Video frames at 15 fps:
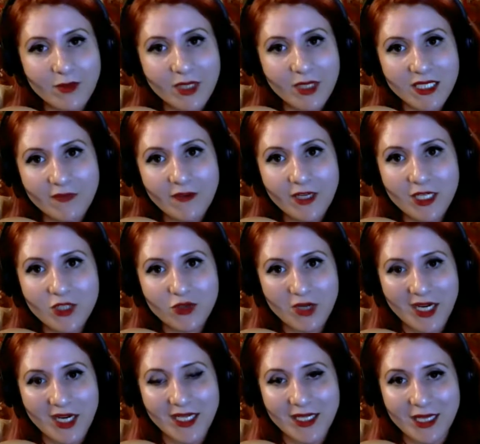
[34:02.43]
defeat a
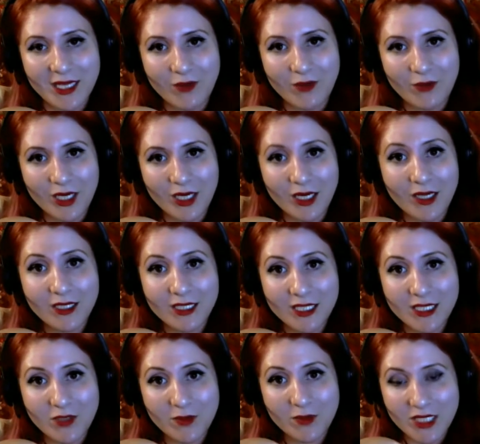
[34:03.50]
dragon that way. They said
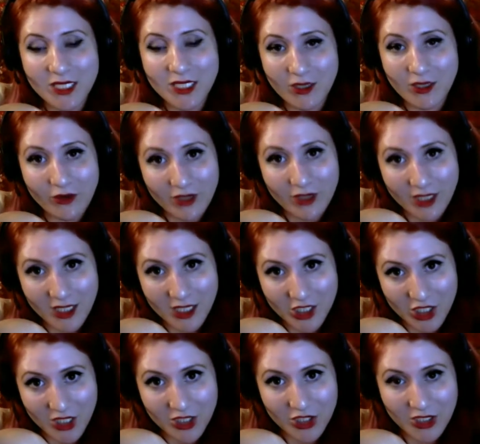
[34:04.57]
you must not hurt any
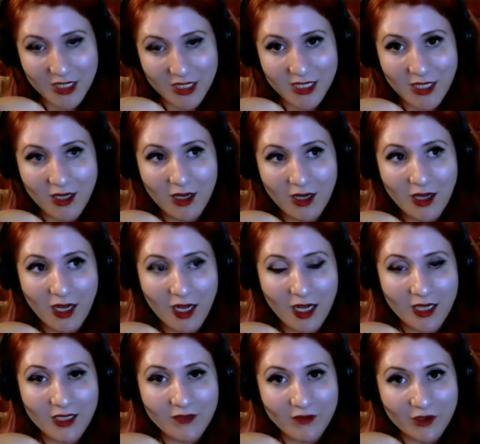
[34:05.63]
changelings,
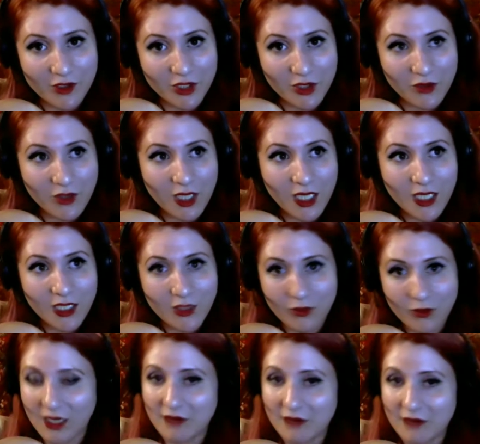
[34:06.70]
and if you do, you will
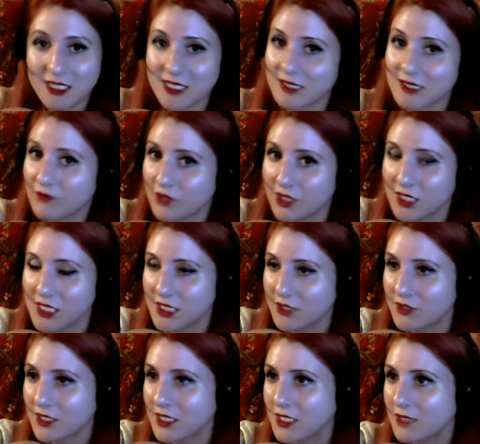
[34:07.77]
have to sleep for all
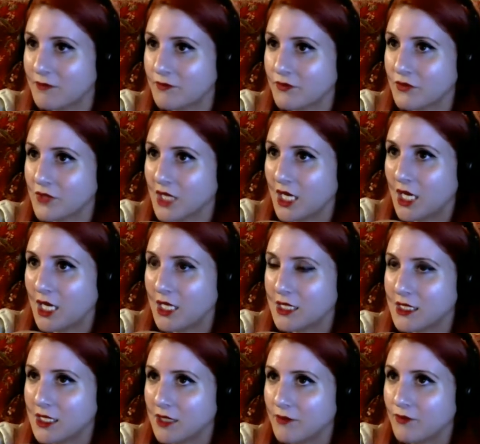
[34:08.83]
eternity.
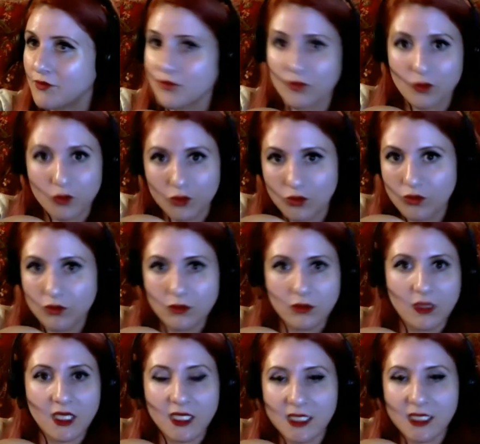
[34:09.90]
And
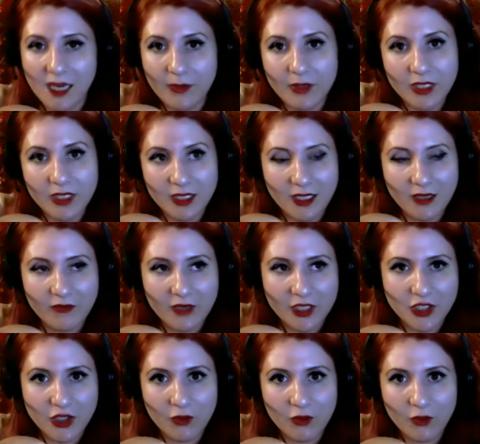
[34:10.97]
things happened in the
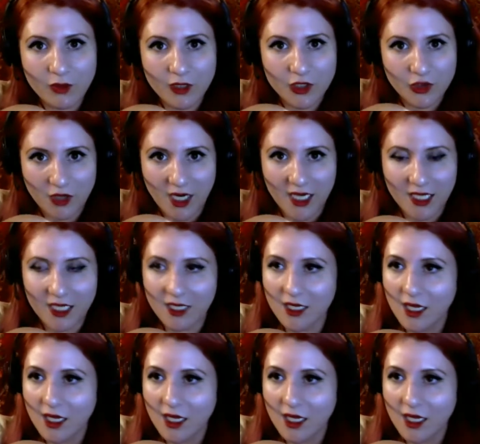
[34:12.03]
adventure where the dragon,